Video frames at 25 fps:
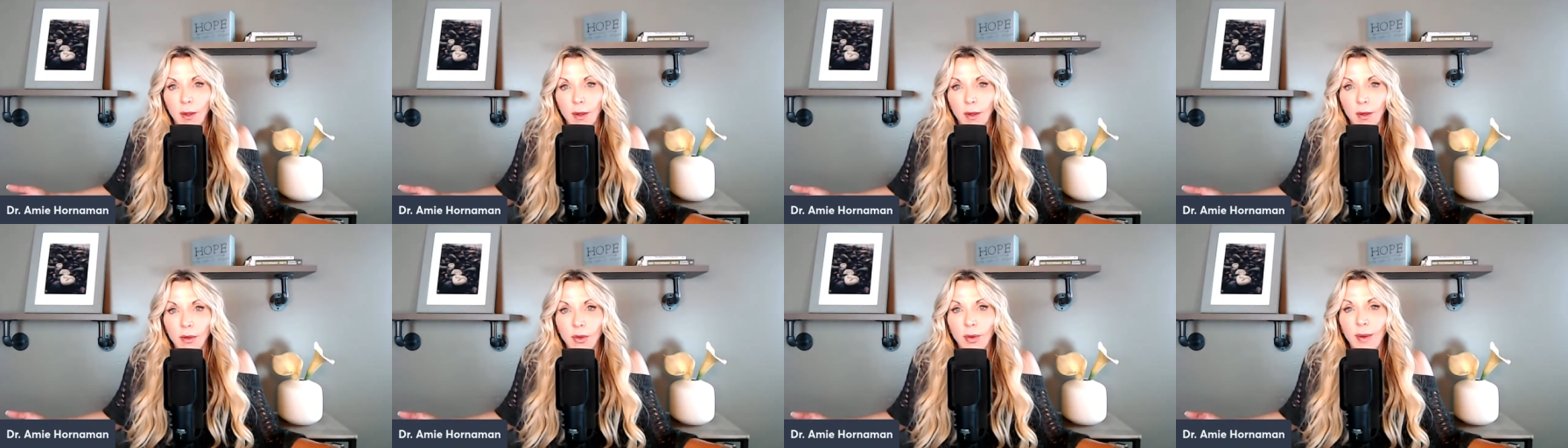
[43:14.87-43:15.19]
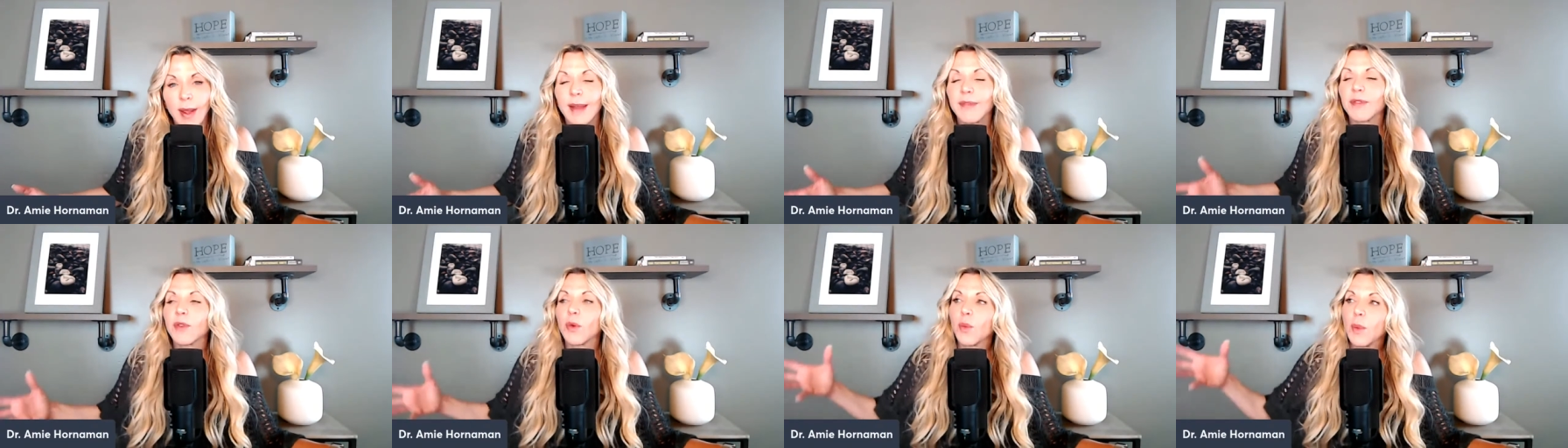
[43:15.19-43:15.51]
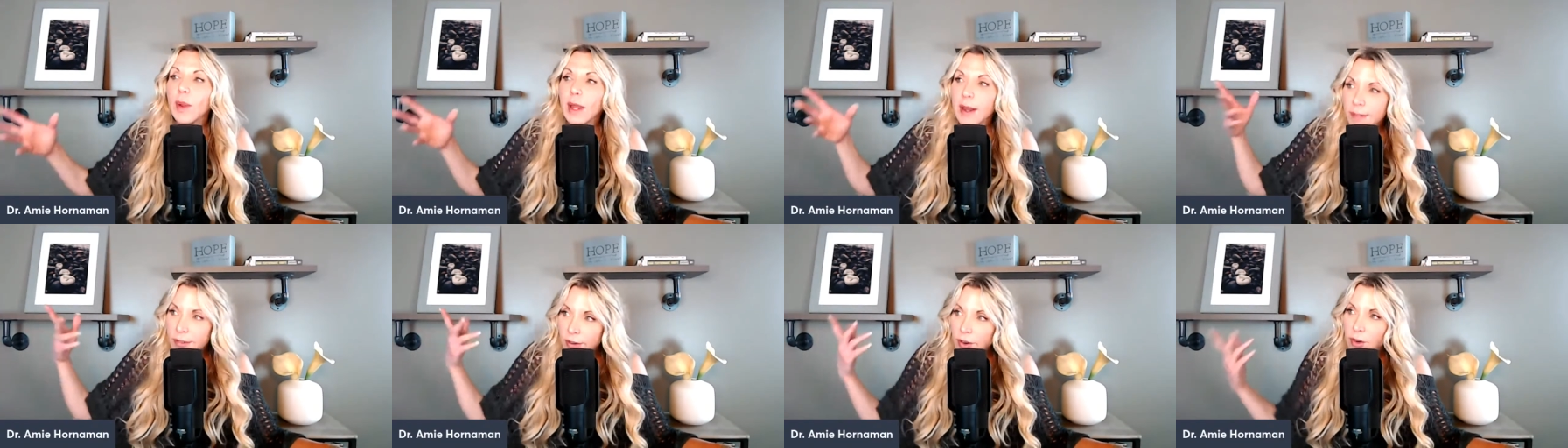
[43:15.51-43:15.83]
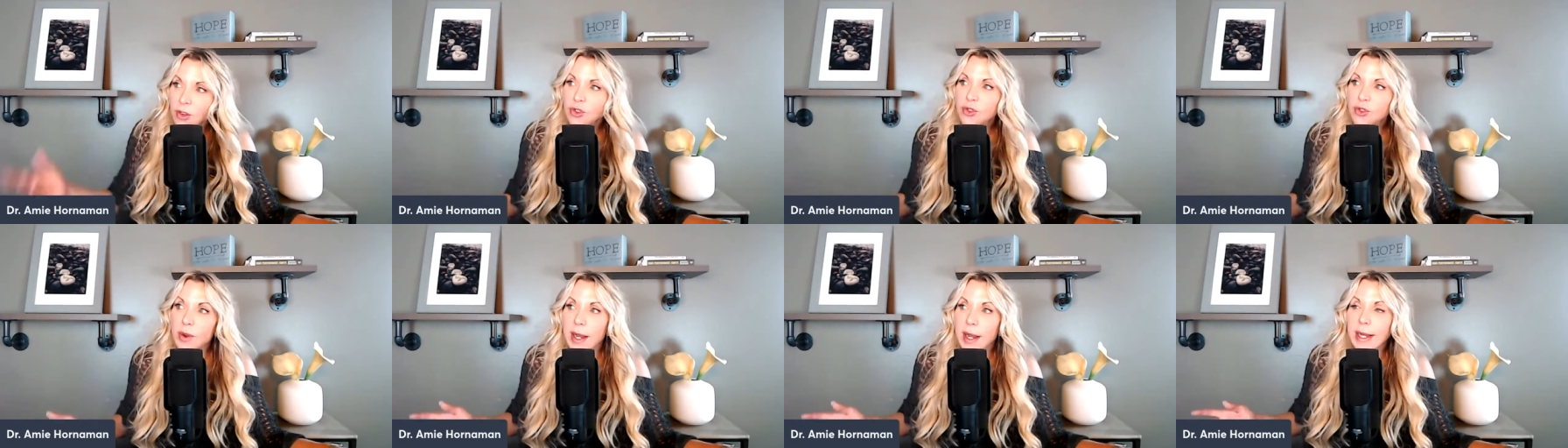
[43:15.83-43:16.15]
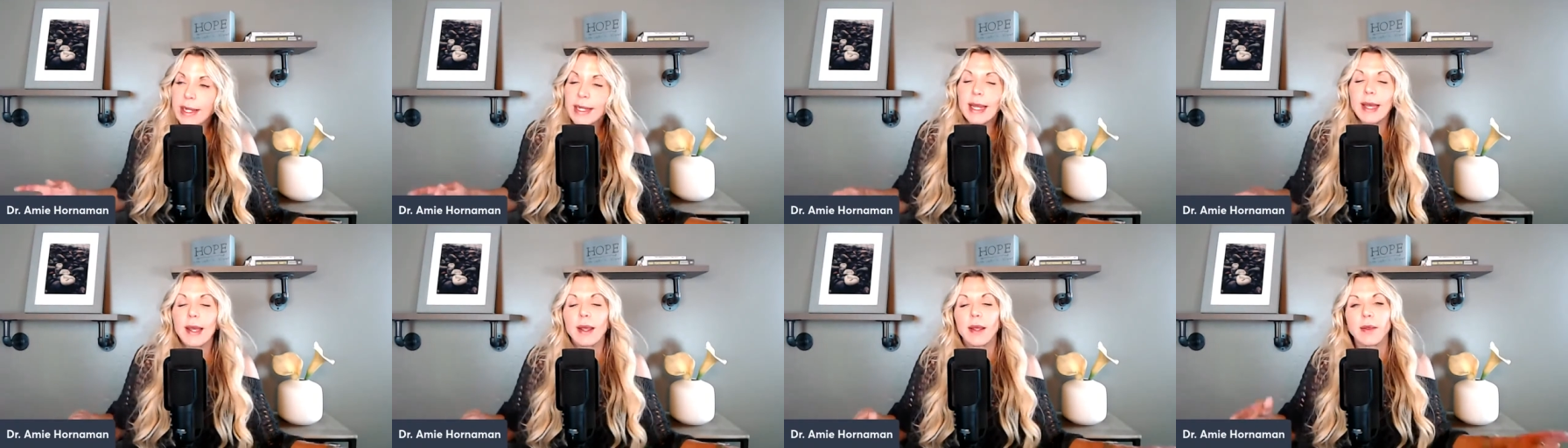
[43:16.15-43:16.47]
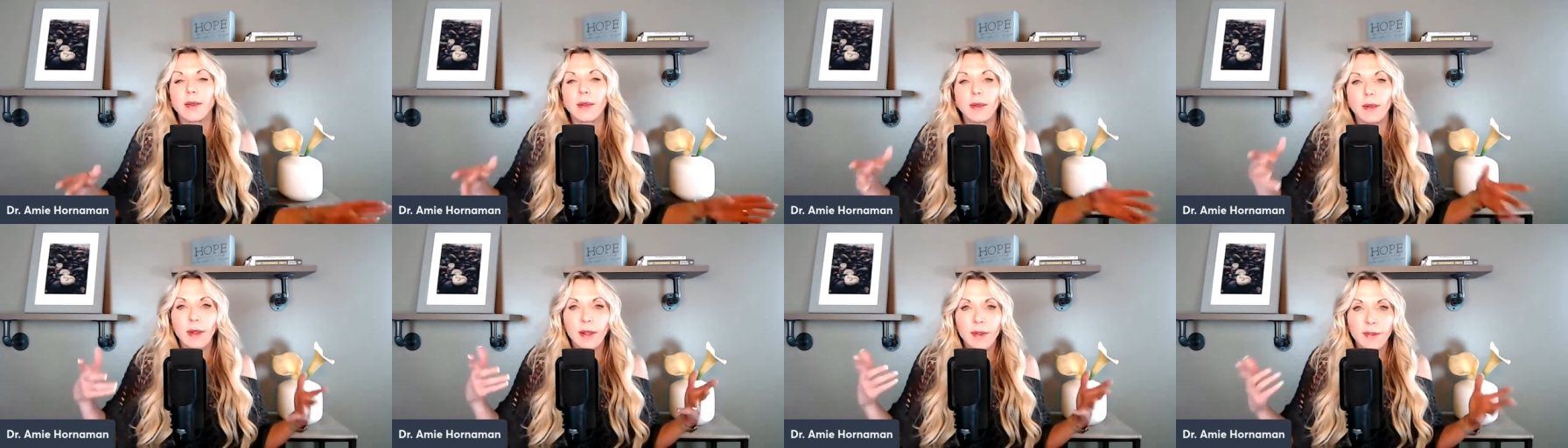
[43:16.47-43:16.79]
So I have to wait for a dry day and
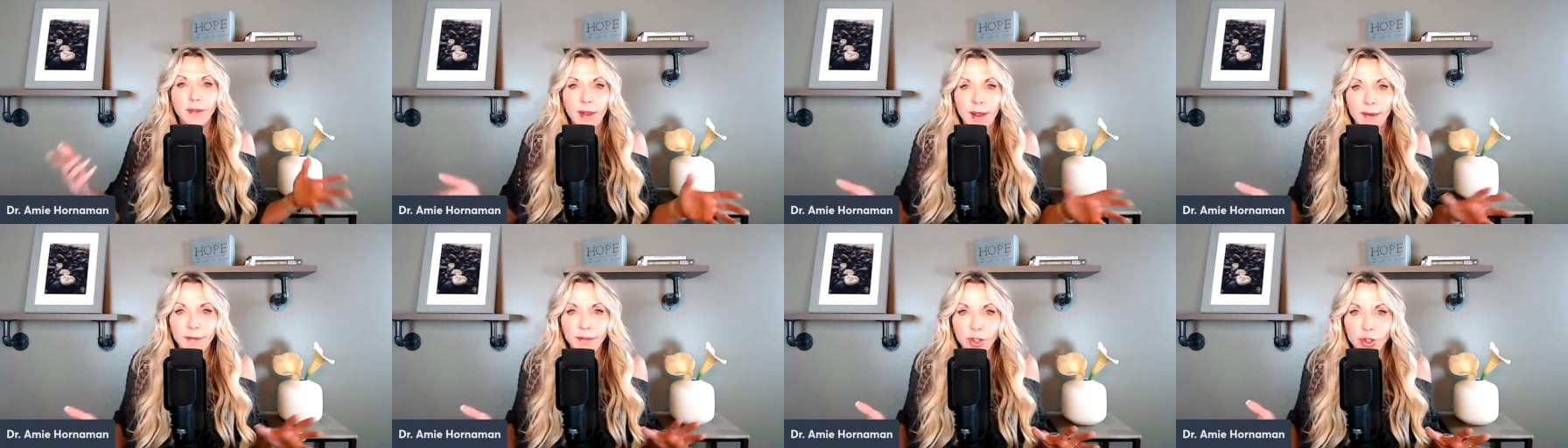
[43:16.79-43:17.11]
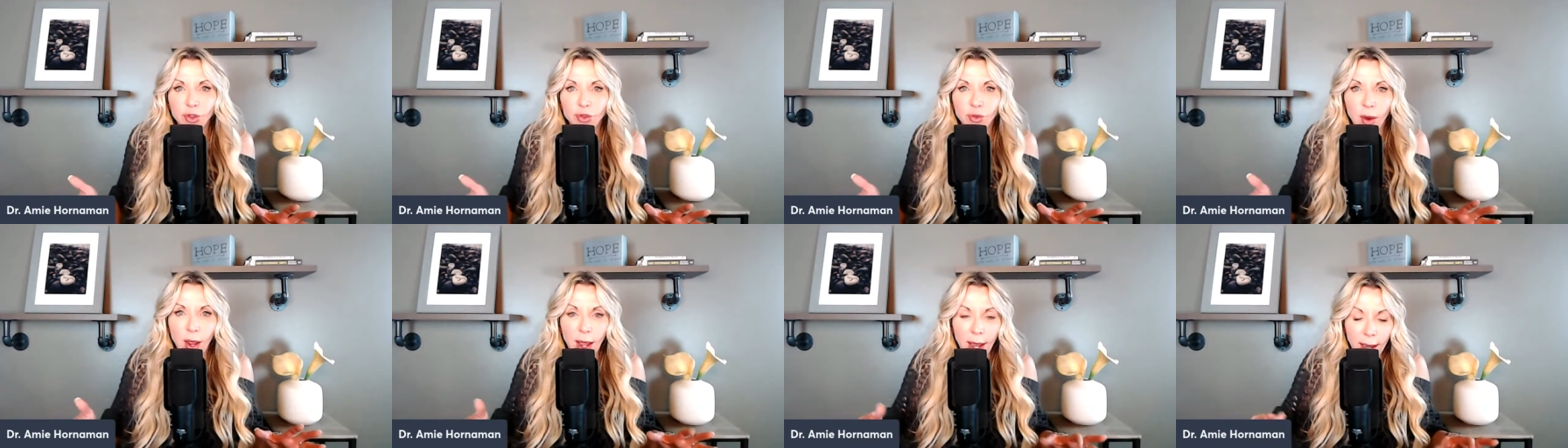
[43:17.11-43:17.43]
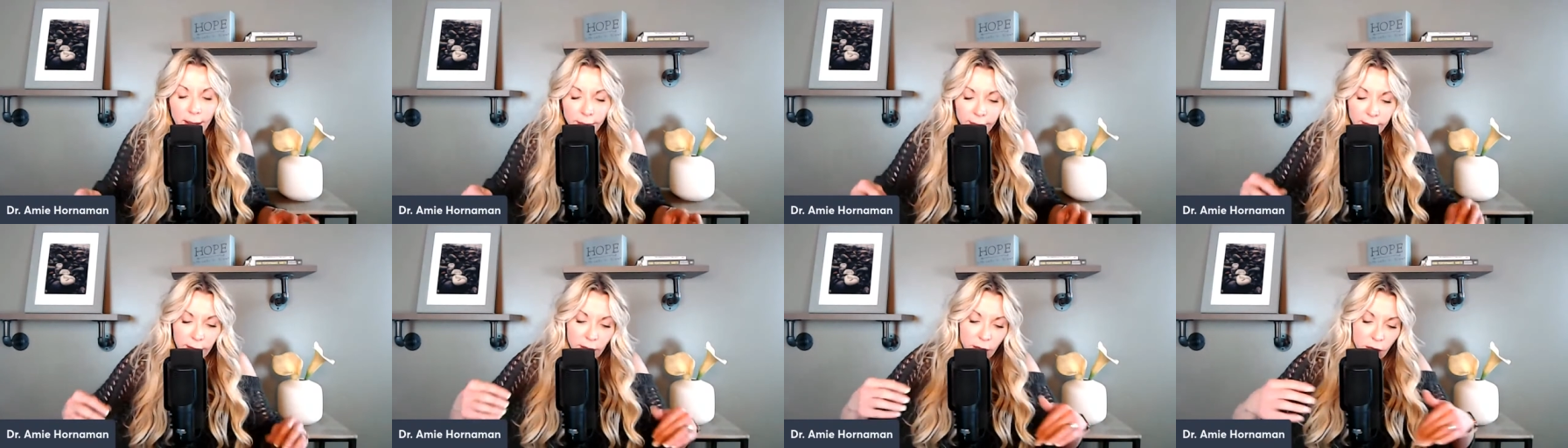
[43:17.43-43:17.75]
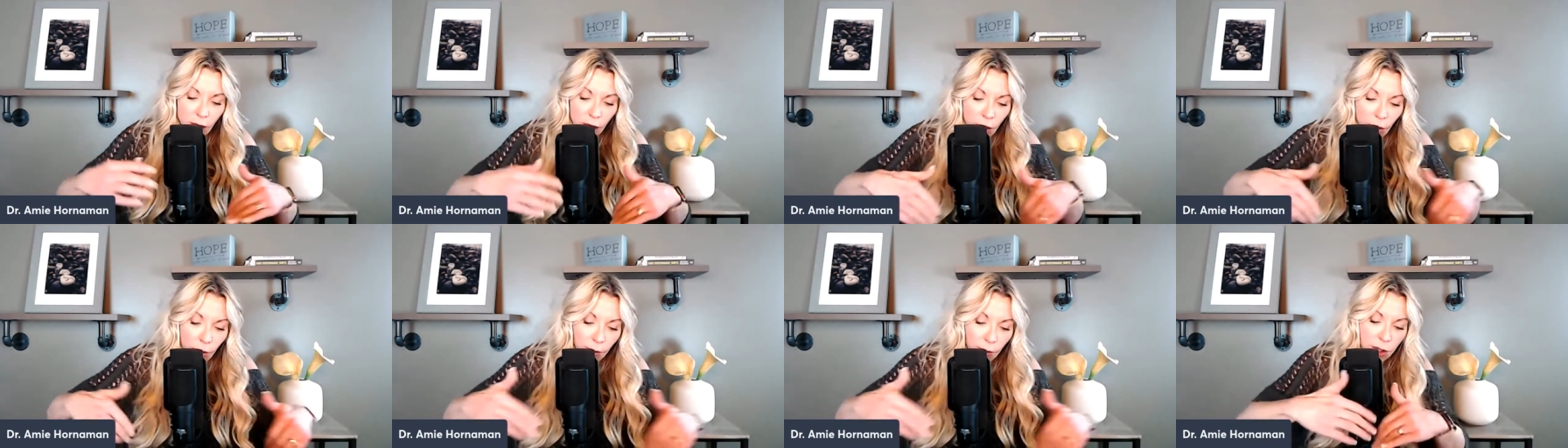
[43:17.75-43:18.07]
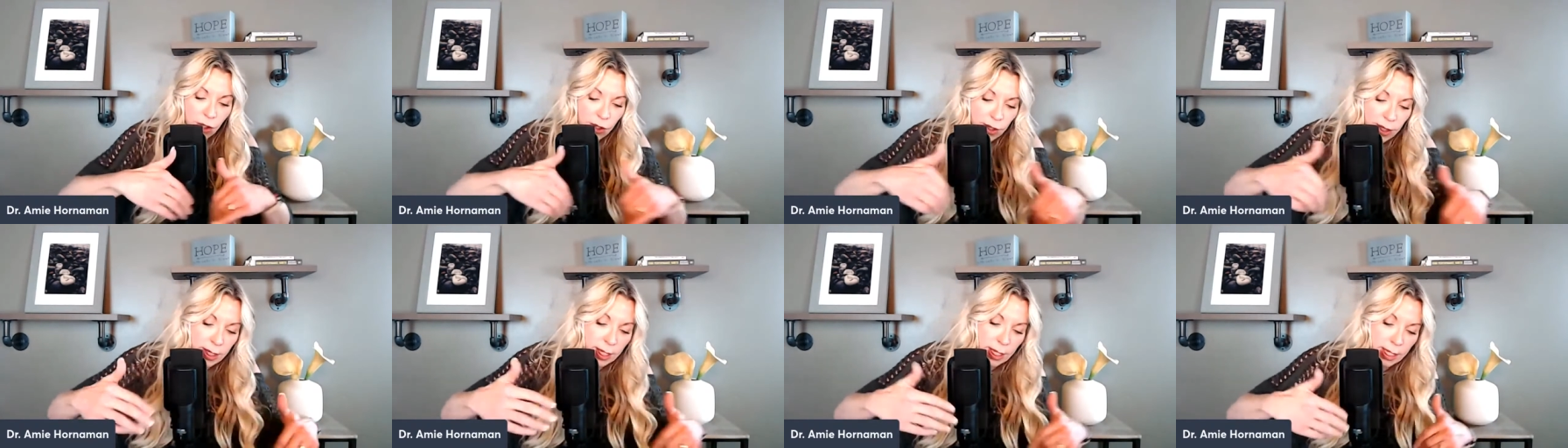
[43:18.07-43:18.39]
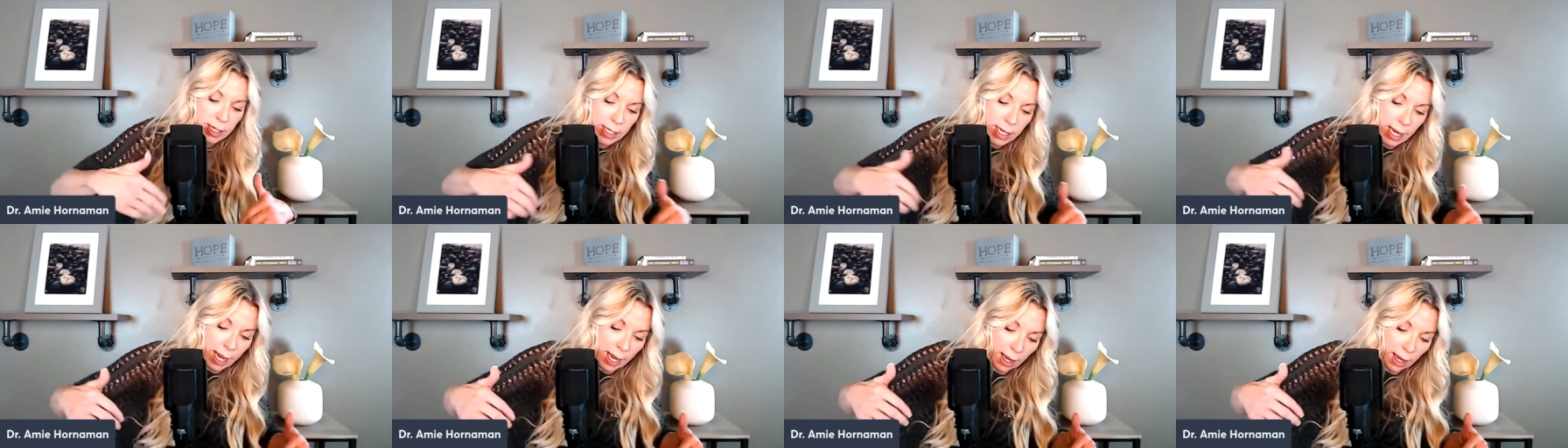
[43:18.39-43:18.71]
the leaves have to dry. And then, you know, when you
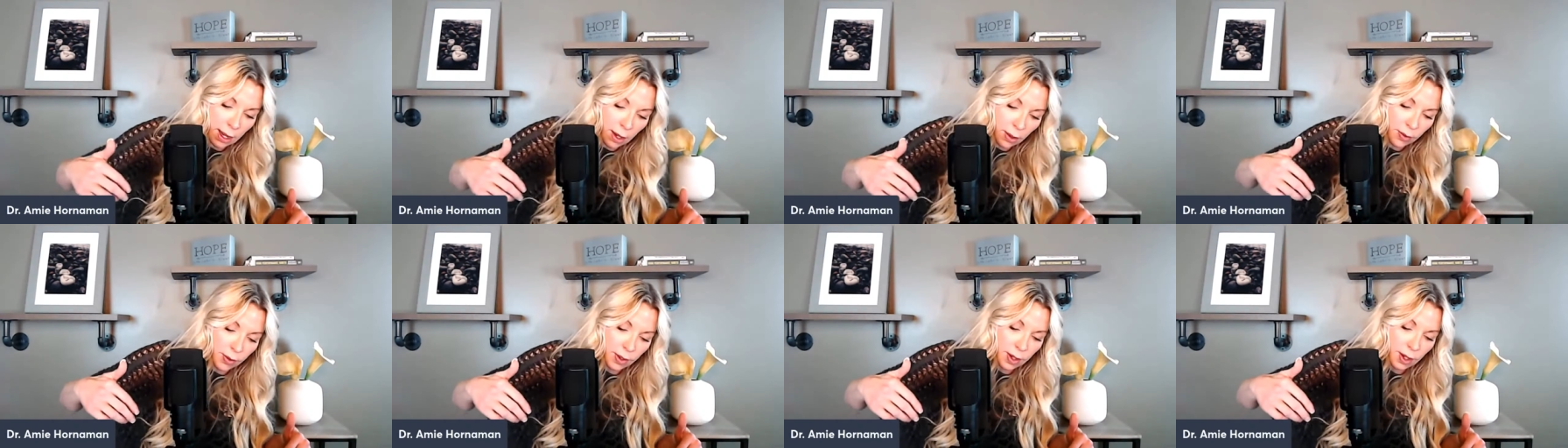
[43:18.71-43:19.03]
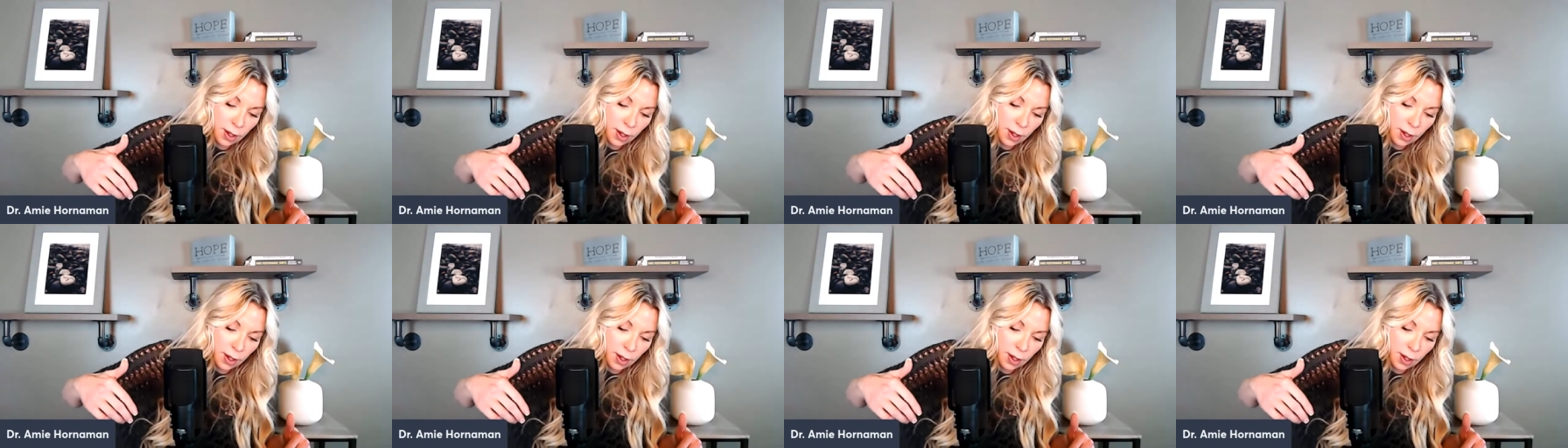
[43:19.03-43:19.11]
dig down,